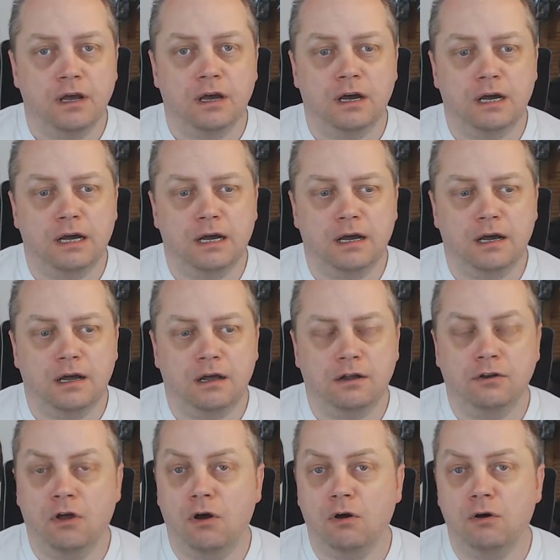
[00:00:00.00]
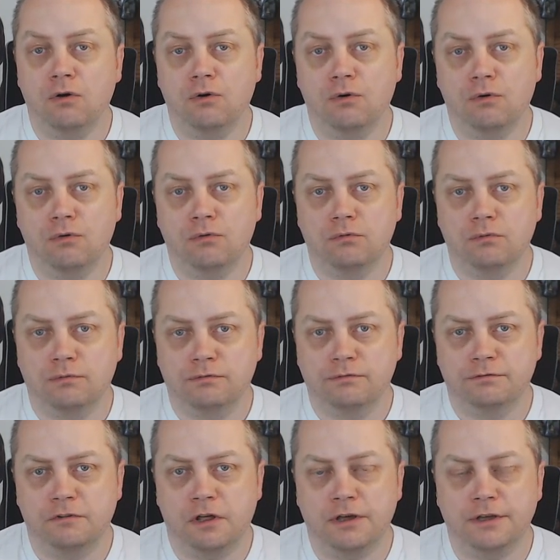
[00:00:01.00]
uh, long haul
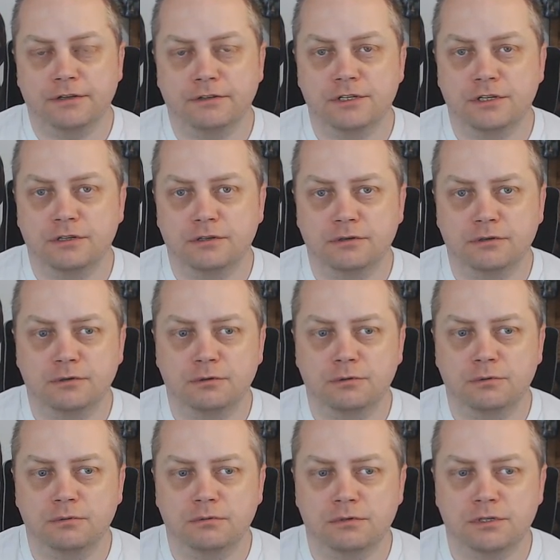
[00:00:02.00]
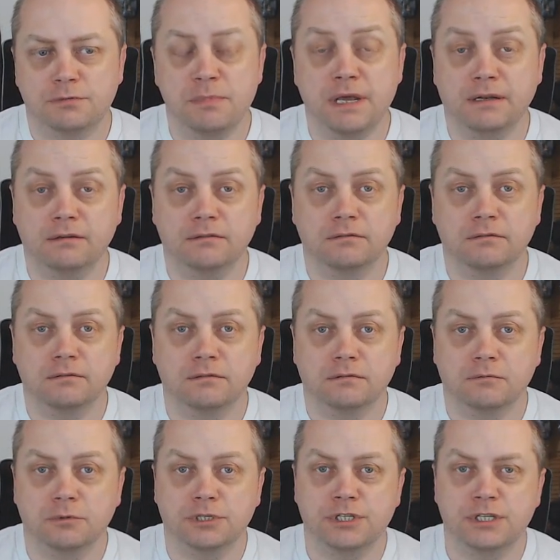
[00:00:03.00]
flight to Smeaton,
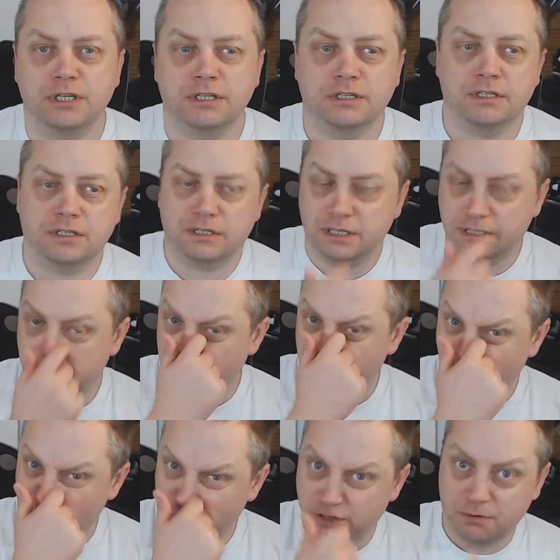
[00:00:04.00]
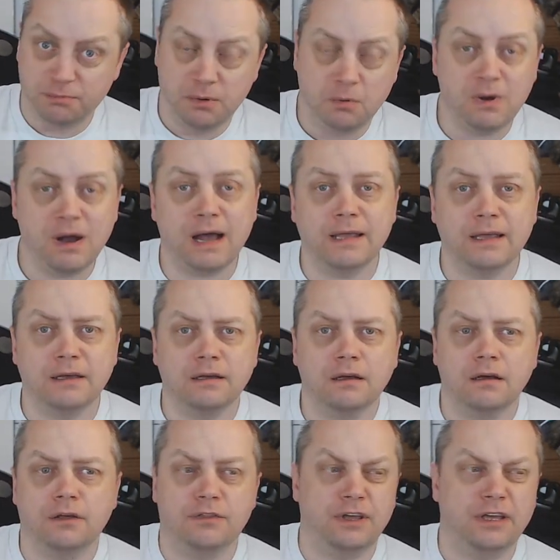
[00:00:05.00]
which is it's only one jump away,
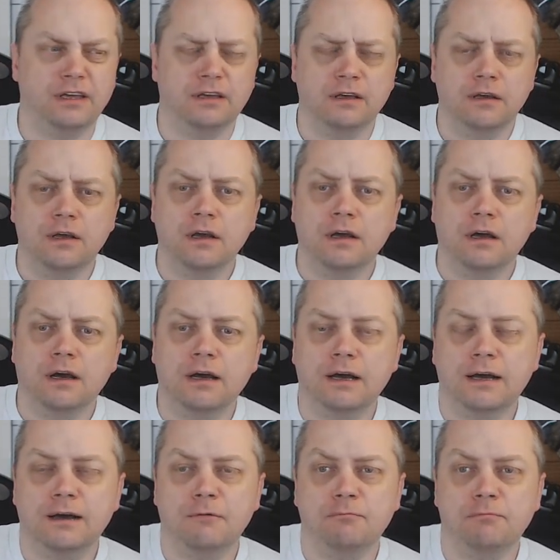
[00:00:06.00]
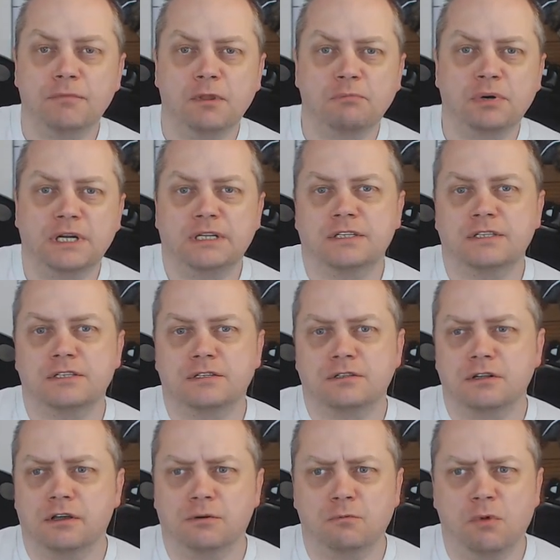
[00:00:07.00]
I think, um, but it's
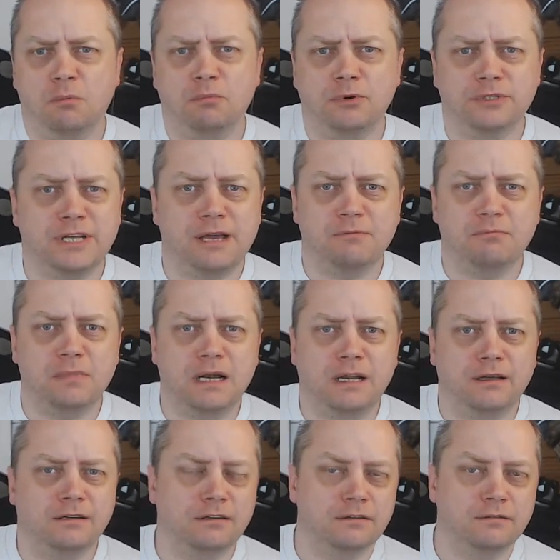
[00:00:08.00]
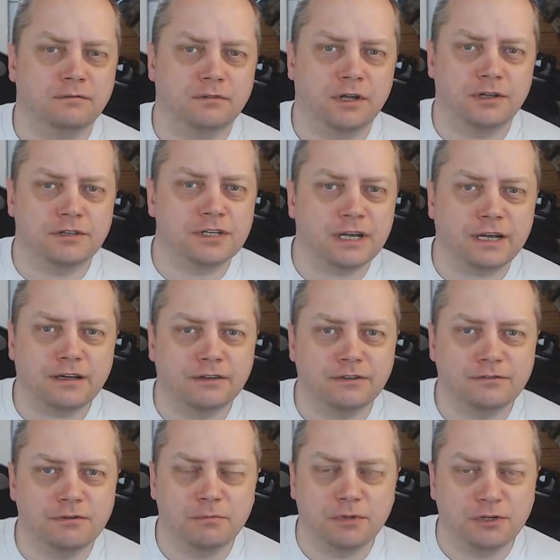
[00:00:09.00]
like 1.8 million light
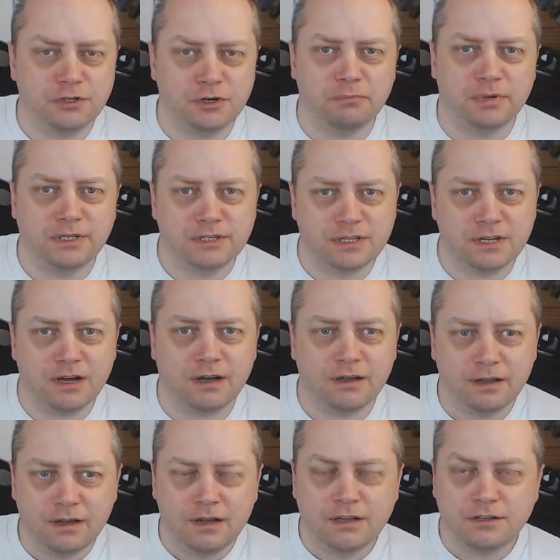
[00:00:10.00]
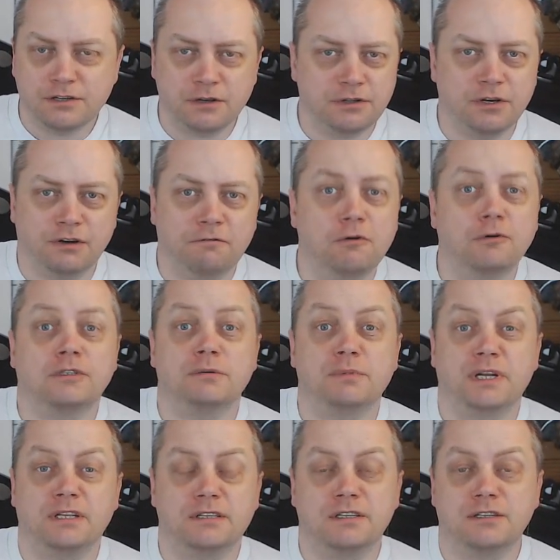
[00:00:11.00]
seconds from the jumping star, so you got 40
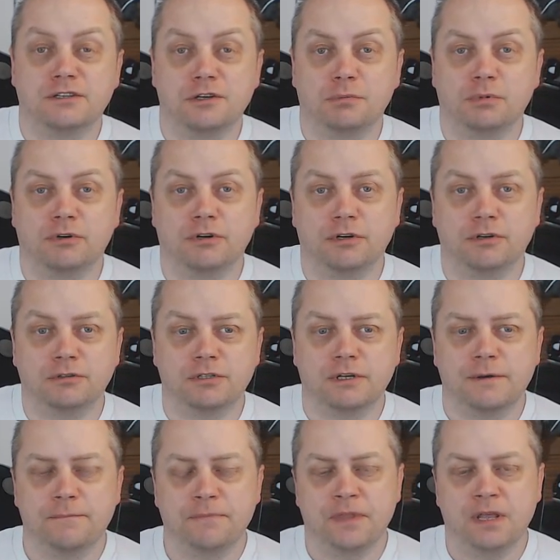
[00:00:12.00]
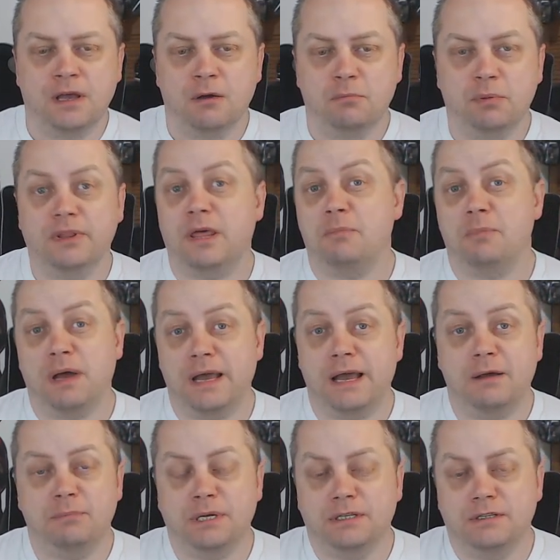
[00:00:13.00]
minutes in Super Cruise, but they pay
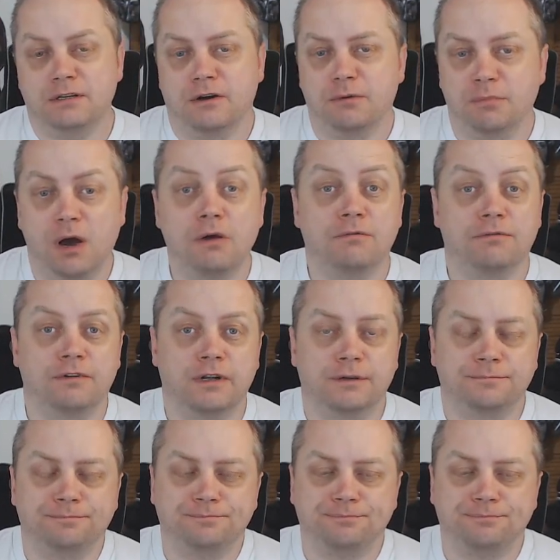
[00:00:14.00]
out big time, hopefully.